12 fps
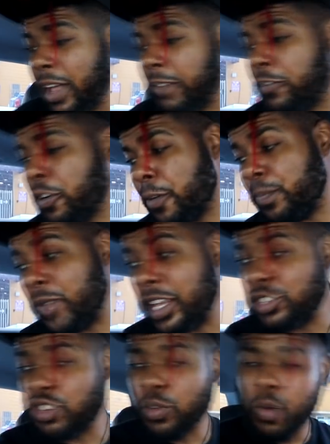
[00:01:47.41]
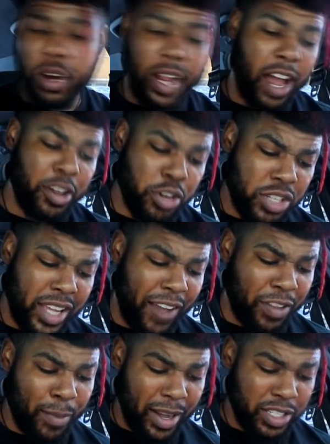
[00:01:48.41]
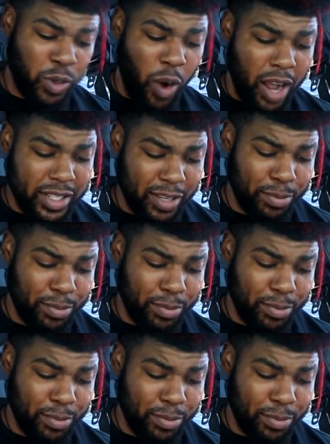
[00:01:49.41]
like, for intra-workout, usually after my squats,